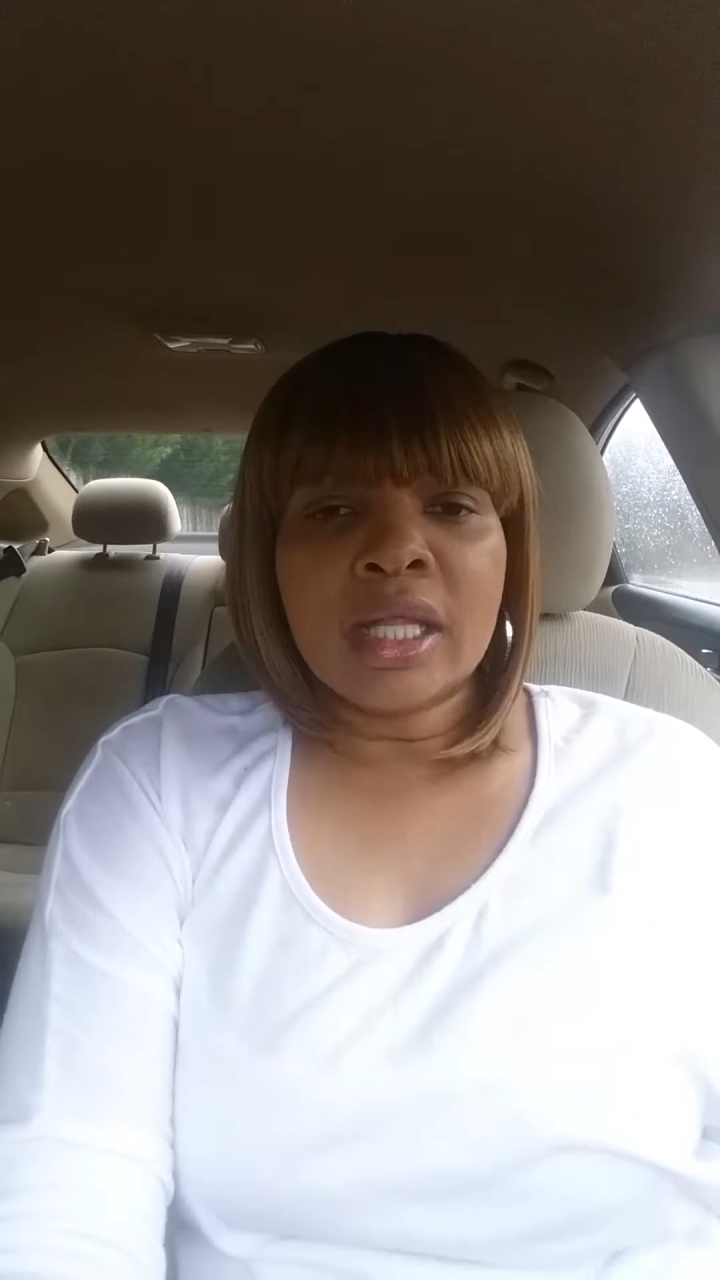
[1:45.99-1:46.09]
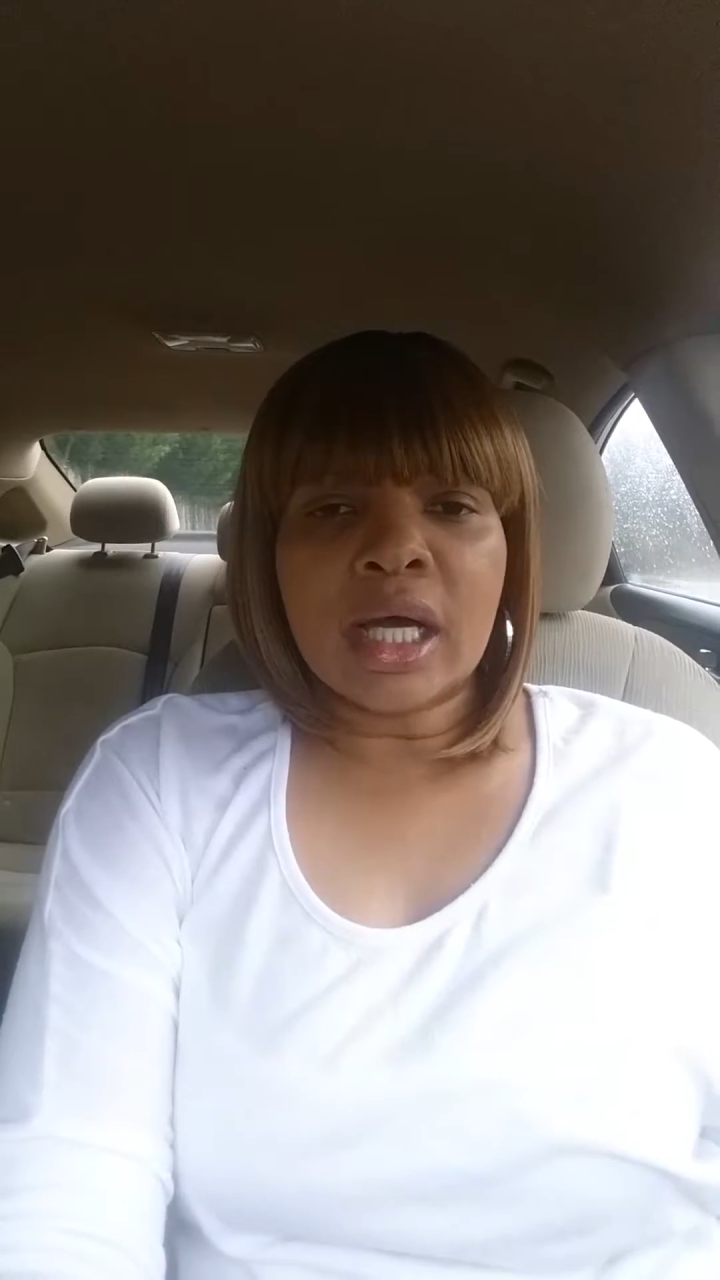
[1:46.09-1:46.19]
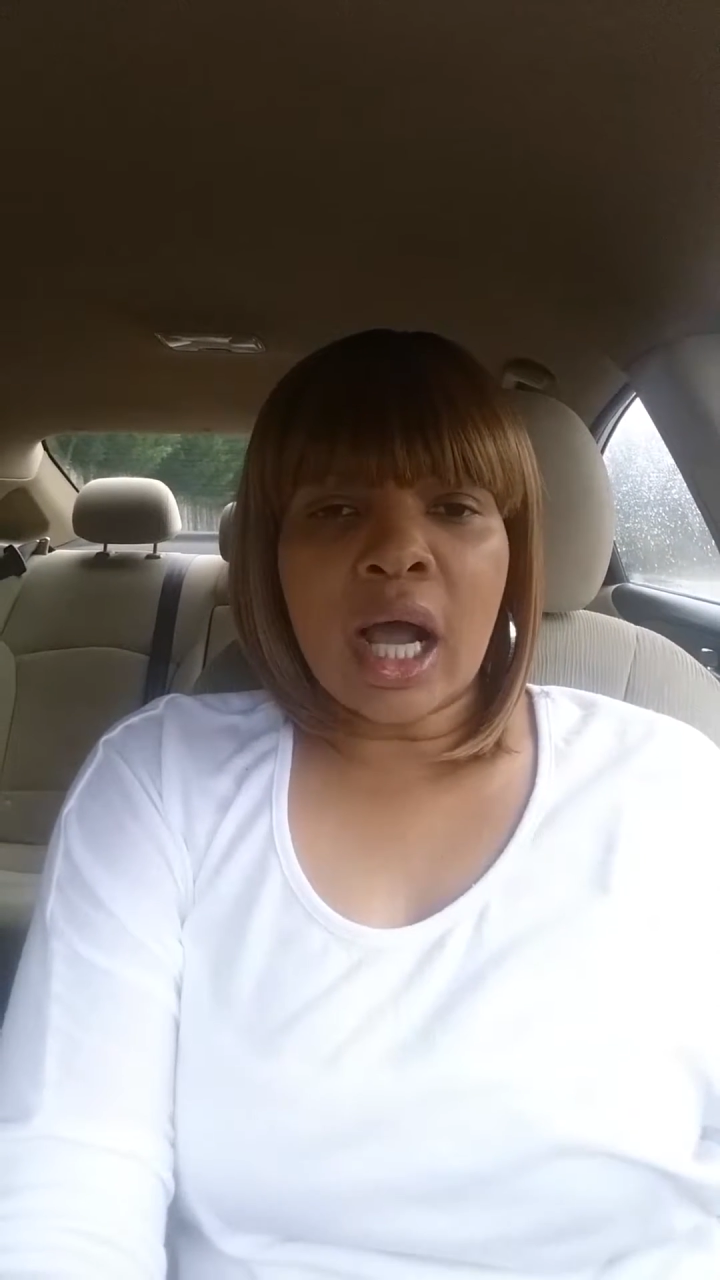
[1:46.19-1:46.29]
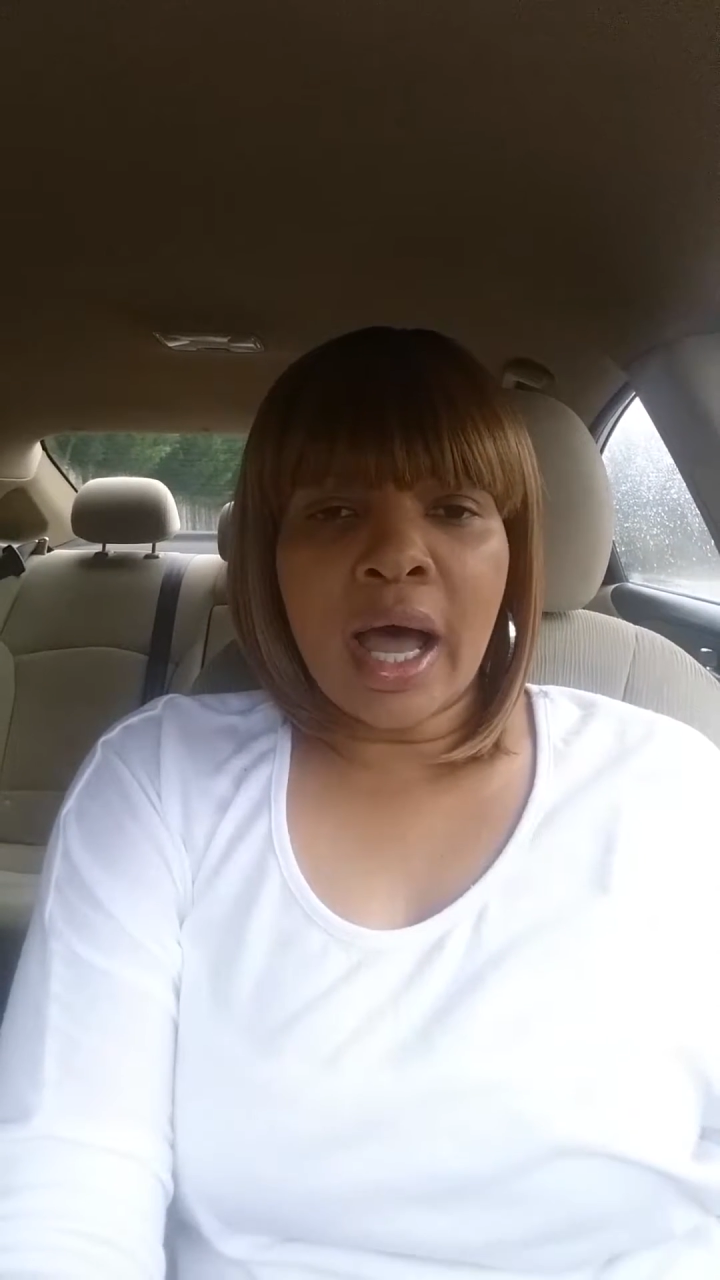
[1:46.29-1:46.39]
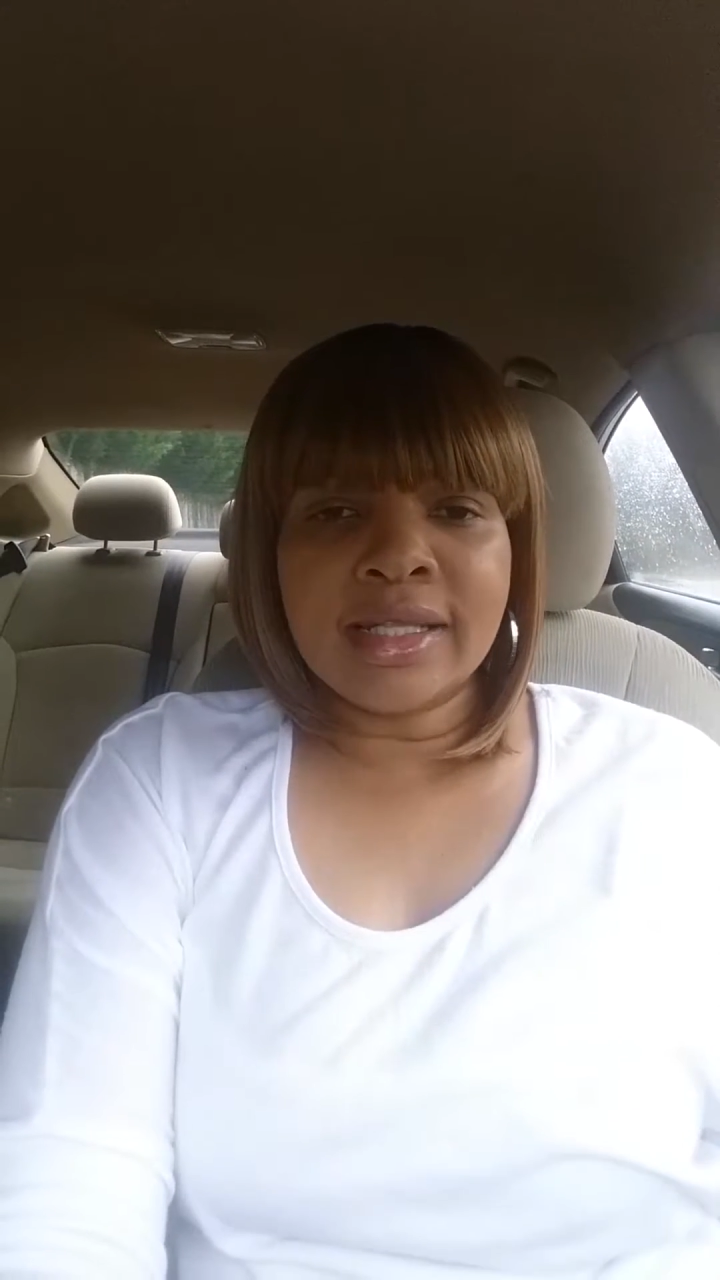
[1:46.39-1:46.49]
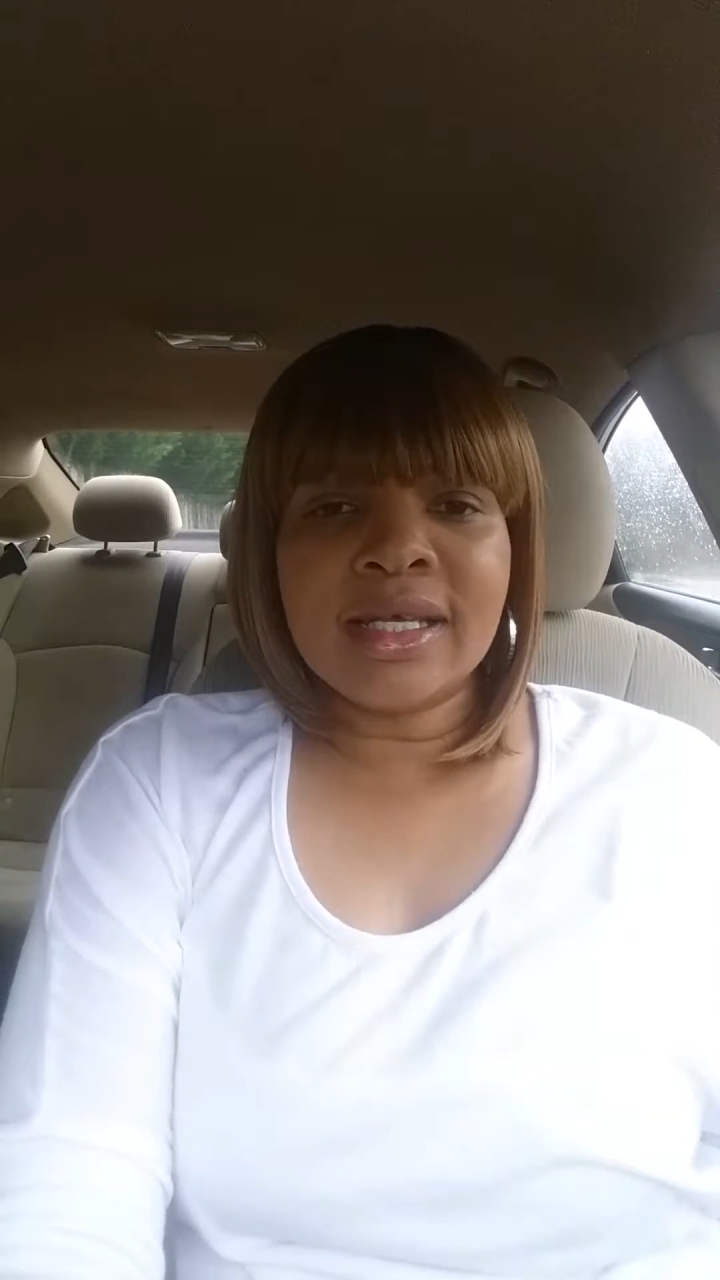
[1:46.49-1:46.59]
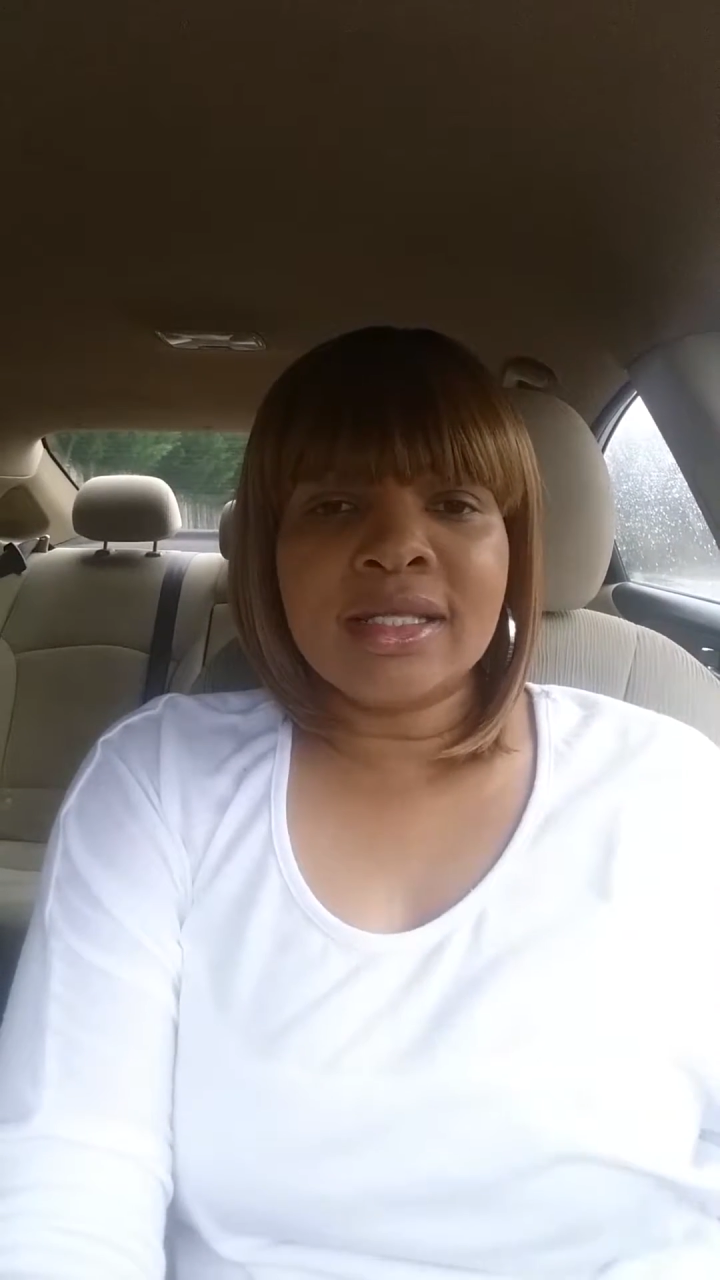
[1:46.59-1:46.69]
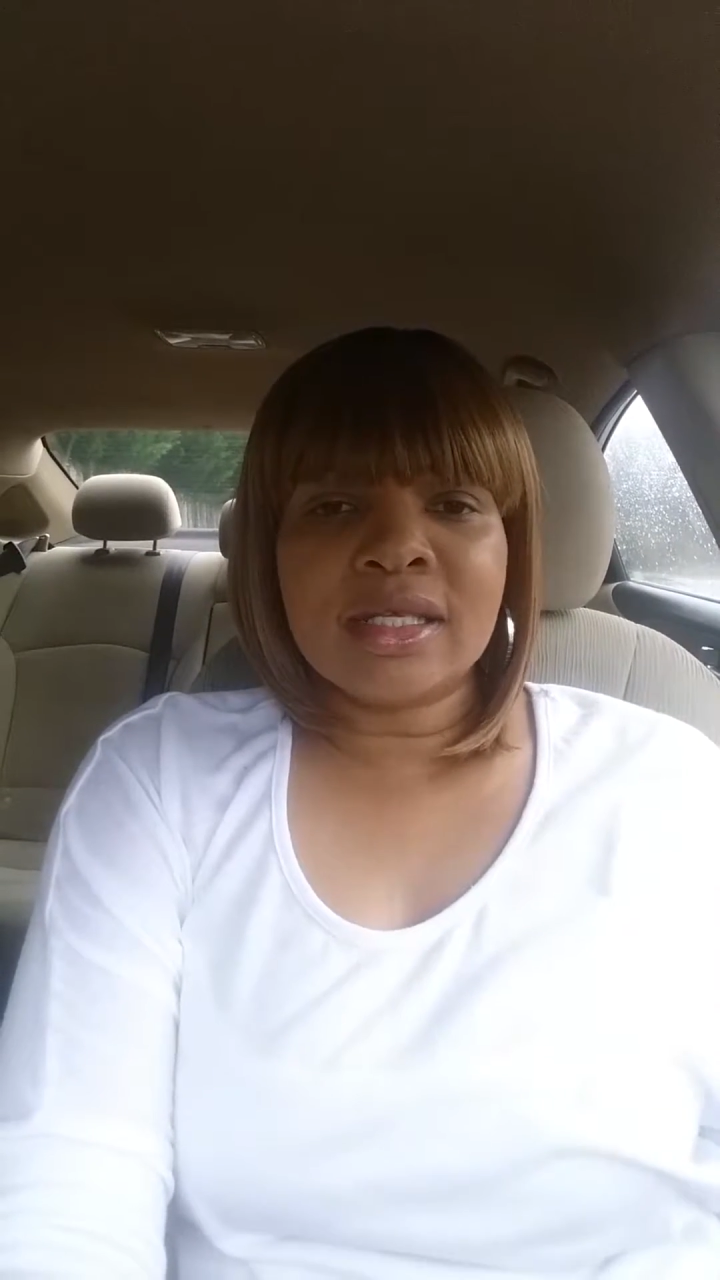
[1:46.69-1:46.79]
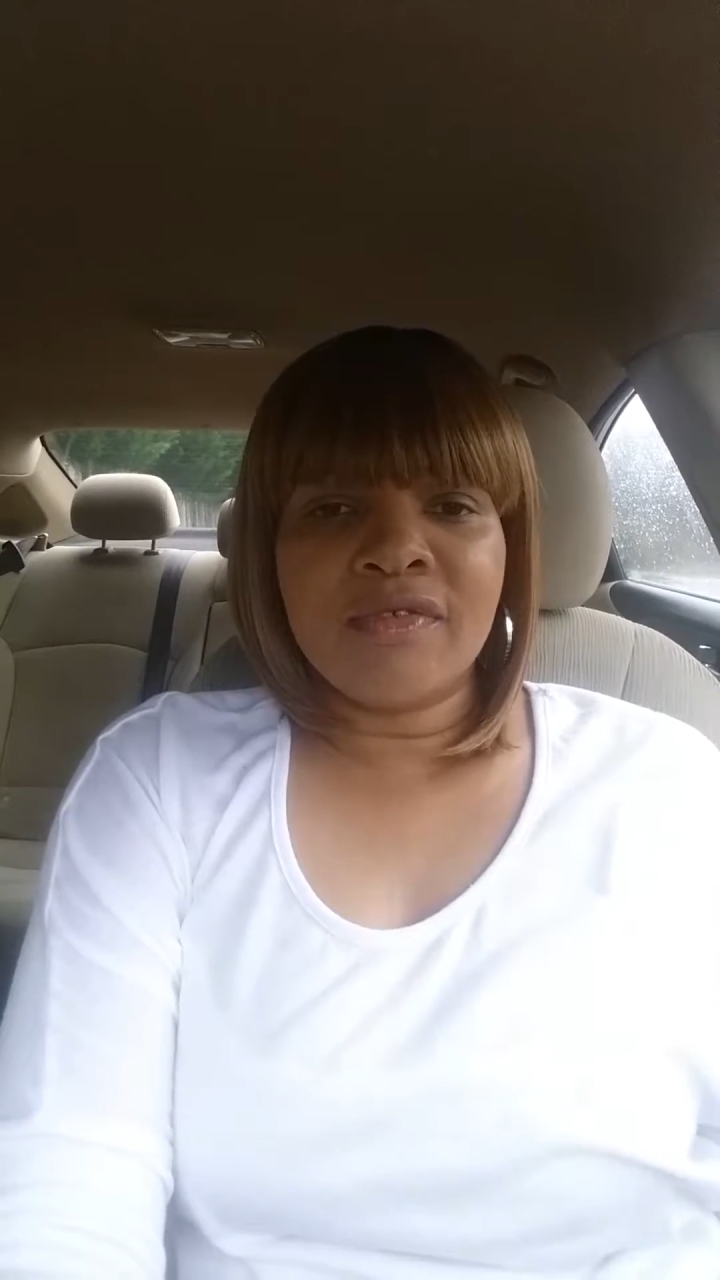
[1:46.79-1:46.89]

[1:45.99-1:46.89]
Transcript: the contents